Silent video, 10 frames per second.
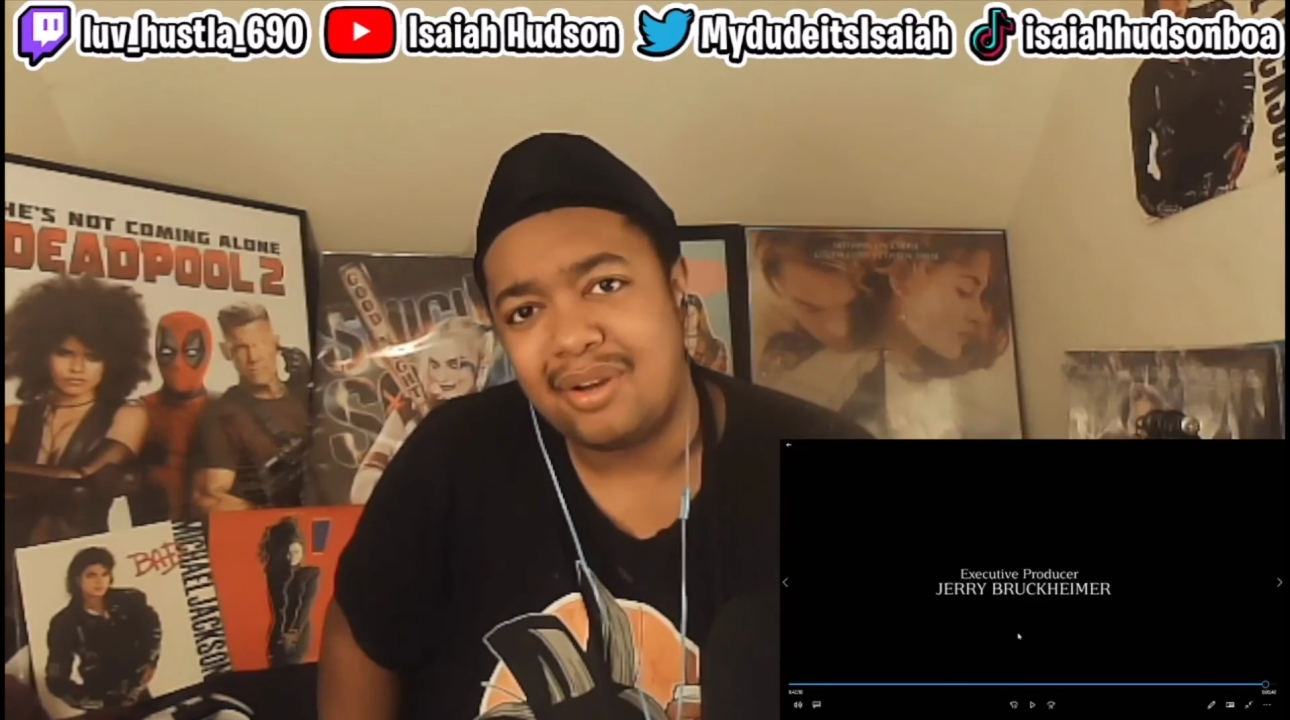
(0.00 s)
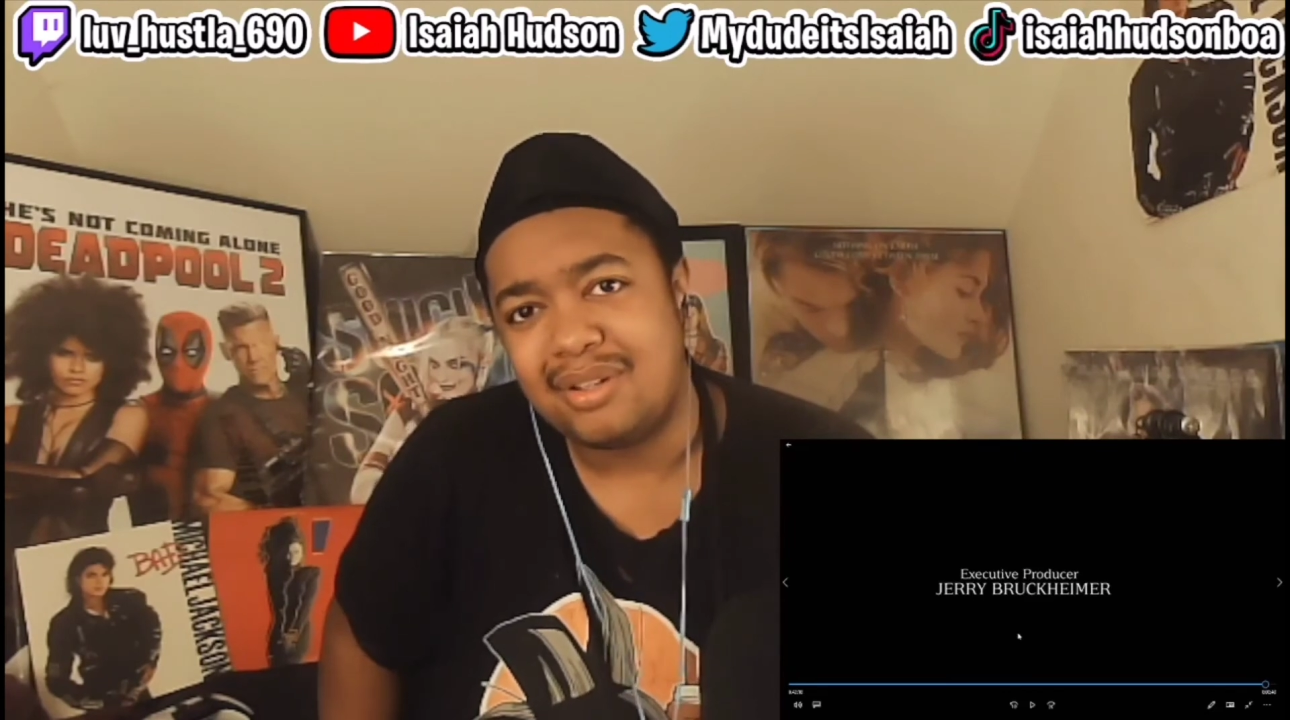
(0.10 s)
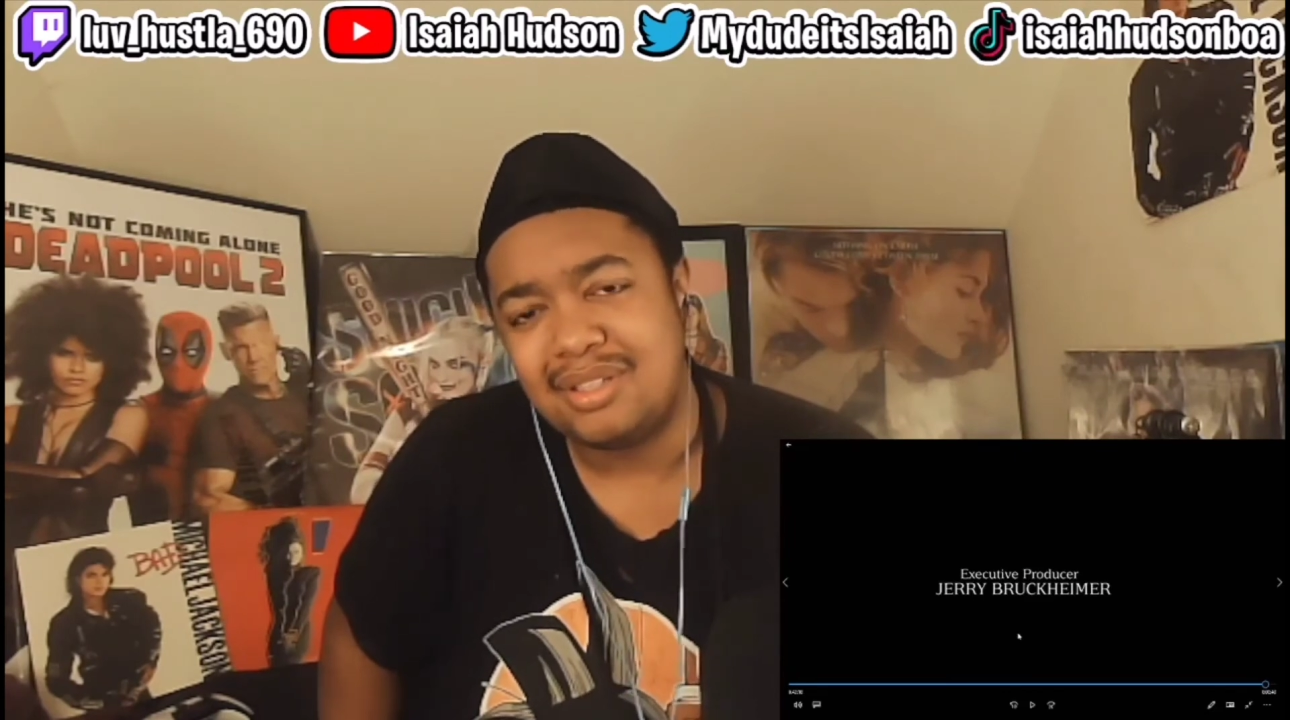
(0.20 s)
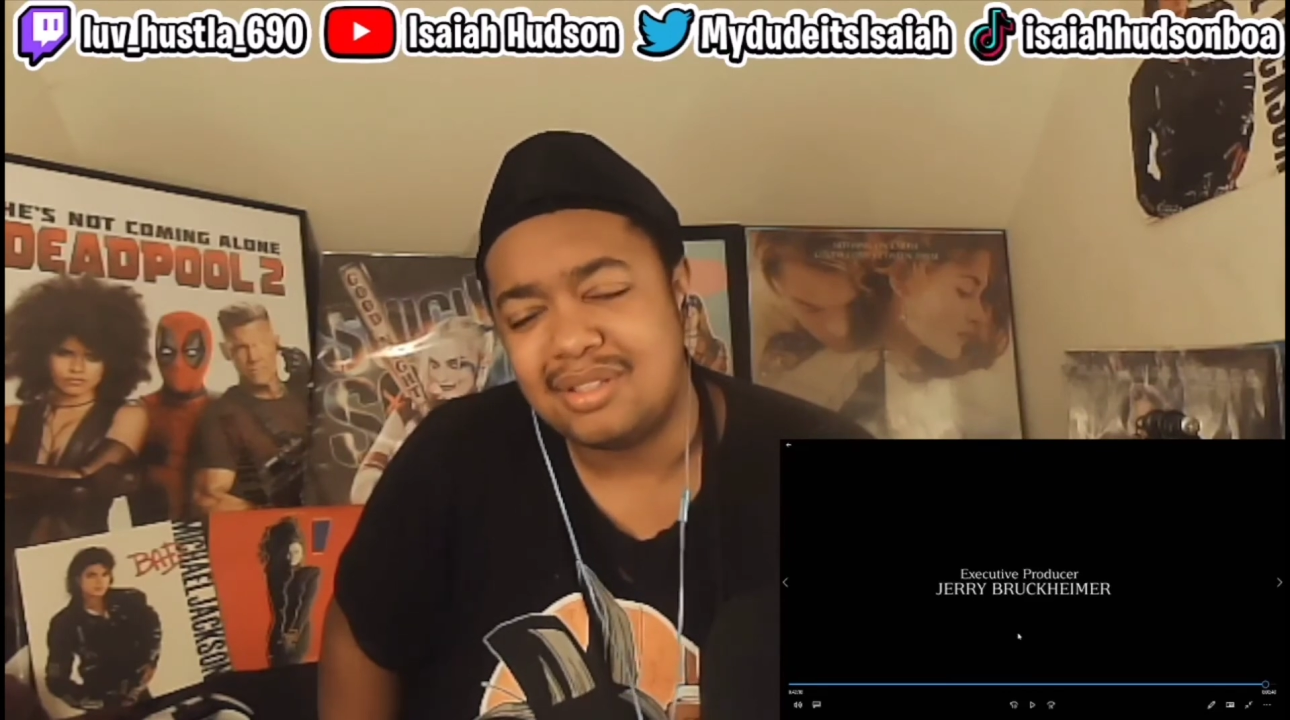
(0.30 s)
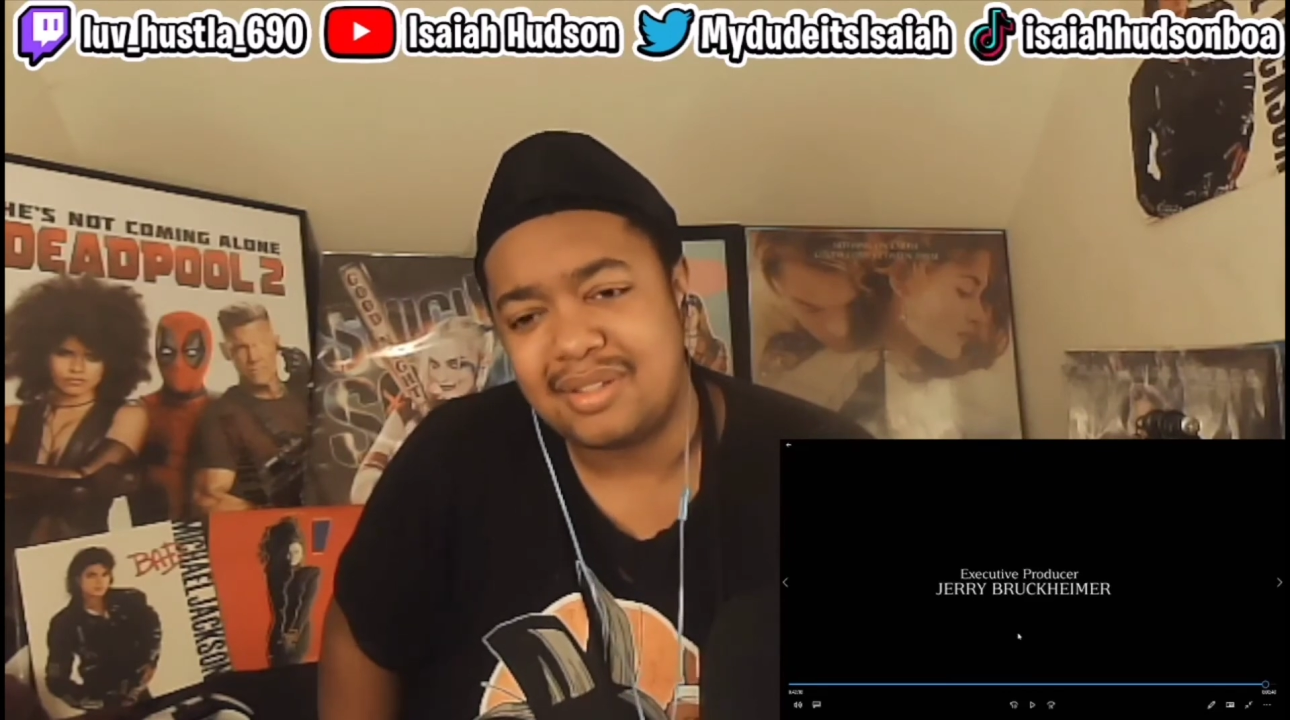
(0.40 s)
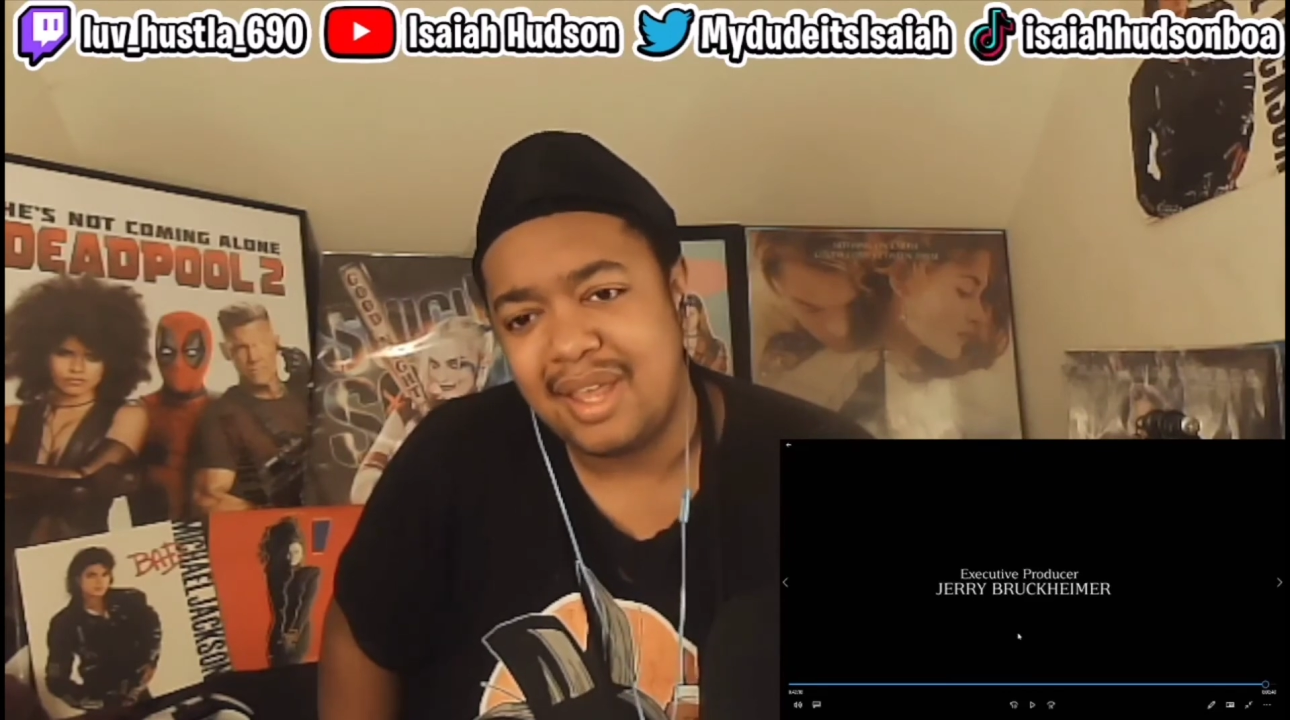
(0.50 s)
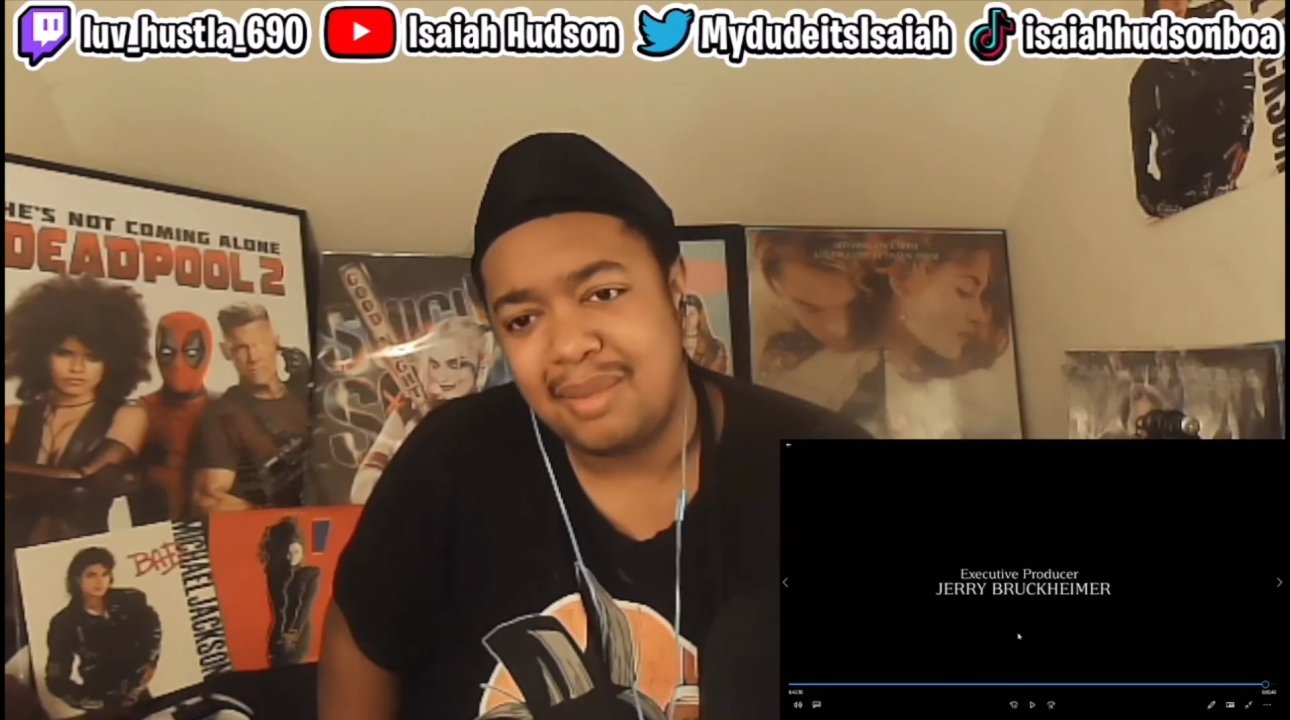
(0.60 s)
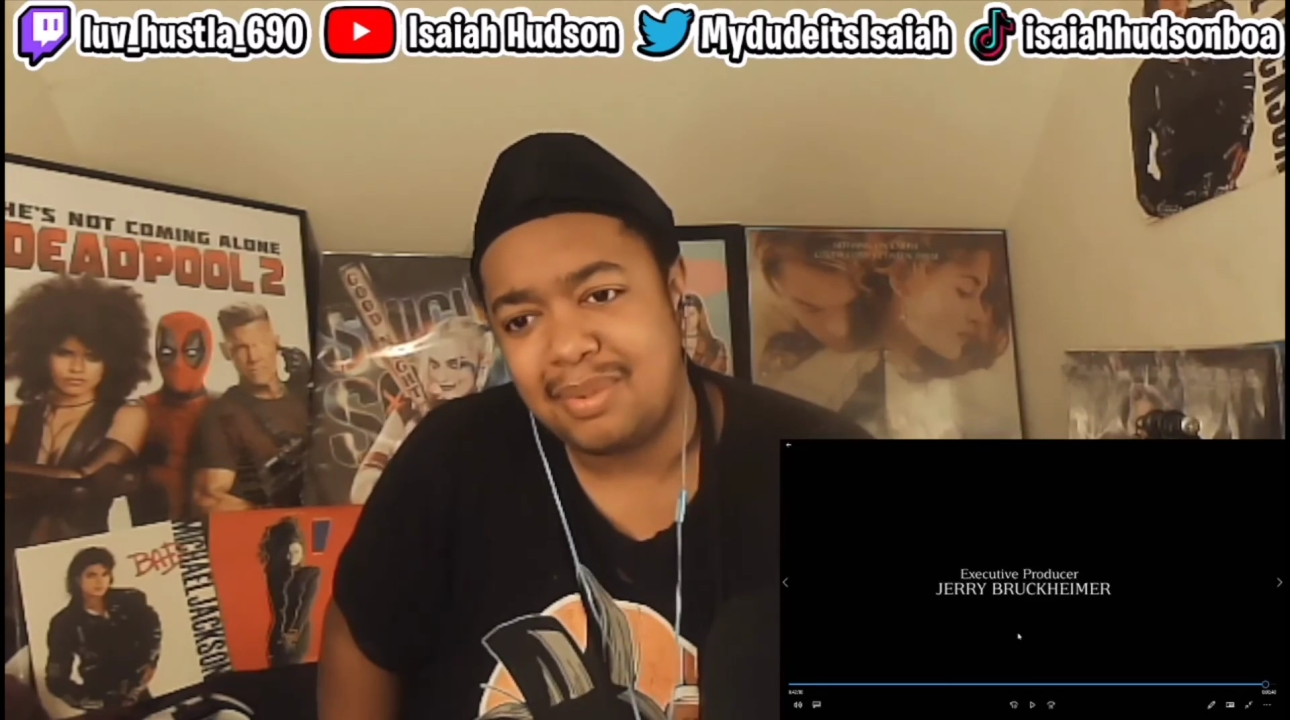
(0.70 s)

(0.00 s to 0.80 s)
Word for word: It just can't be.